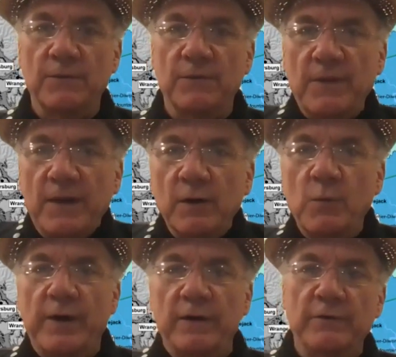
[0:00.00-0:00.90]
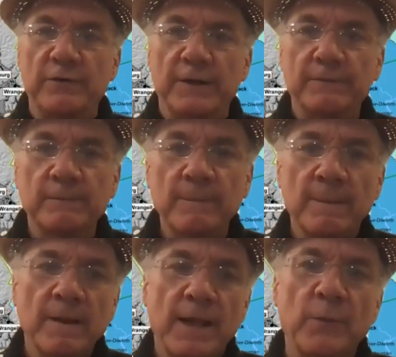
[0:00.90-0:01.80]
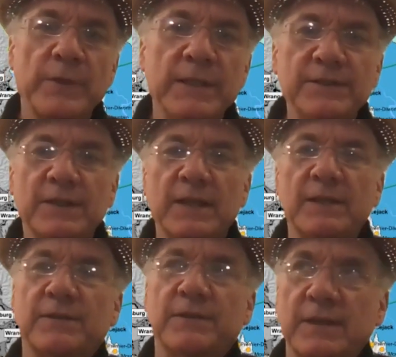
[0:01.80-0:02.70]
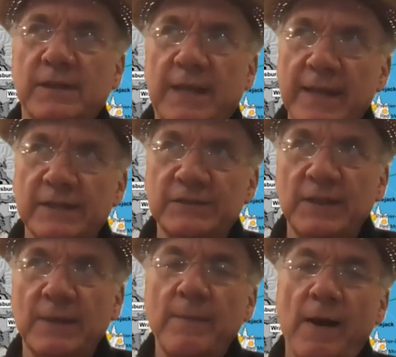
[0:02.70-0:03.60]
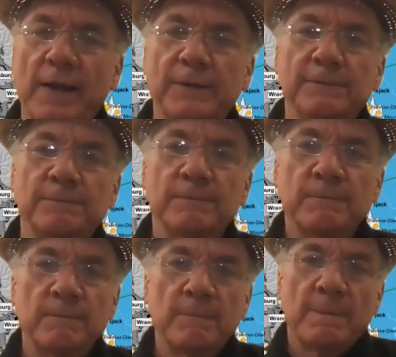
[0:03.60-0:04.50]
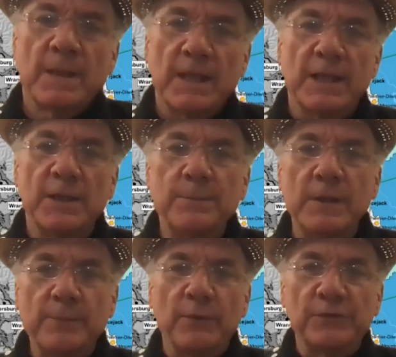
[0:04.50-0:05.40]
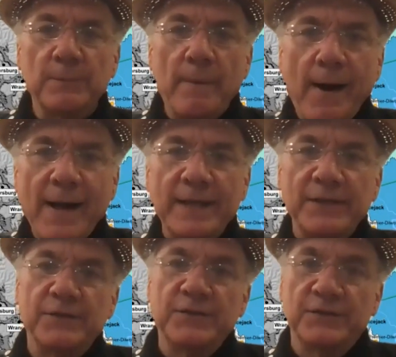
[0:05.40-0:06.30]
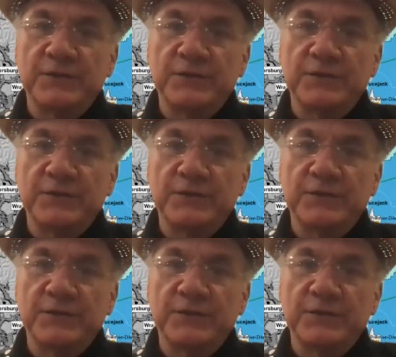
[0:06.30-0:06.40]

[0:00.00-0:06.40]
They're aware of it. And we need to get the KSM mind in people's mind,